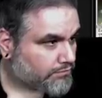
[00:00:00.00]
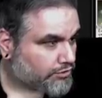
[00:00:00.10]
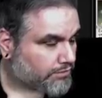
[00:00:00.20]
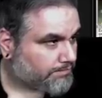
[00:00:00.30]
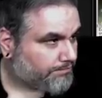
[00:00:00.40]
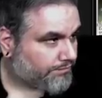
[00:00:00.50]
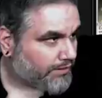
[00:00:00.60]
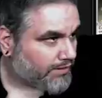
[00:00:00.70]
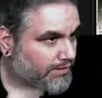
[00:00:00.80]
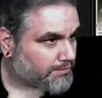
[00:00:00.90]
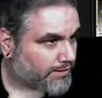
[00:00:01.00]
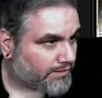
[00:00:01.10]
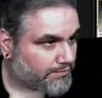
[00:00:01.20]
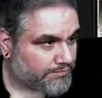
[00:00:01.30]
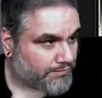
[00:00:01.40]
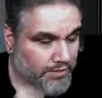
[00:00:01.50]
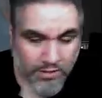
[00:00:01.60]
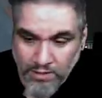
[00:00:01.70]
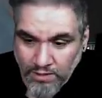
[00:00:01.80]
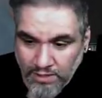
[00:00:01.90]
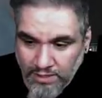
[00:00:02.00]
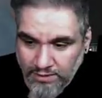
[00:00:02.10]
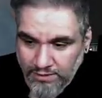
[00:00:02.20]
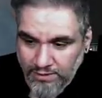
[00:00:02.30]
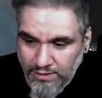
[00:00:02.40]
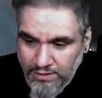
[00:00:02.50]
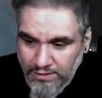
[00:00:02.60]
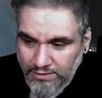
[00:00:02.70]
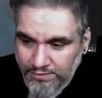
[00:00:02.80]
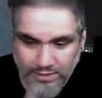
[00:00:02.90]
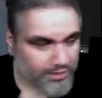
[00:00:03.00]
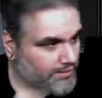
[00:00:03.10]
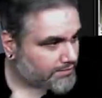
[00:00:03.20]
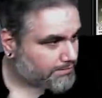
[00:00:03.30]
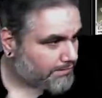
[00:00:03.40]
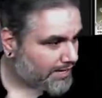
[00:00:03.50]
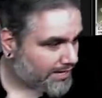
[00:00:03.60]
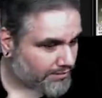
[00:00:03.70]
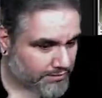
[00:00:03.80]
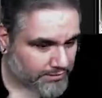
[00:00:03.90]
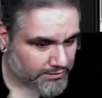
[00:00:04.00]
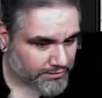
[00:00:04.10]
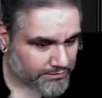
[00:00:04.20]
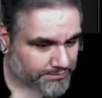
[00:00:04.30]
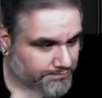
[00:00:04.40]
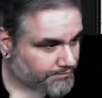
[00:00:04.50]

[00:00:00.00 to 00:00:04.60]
Sure, none of these matter. And none of these matter.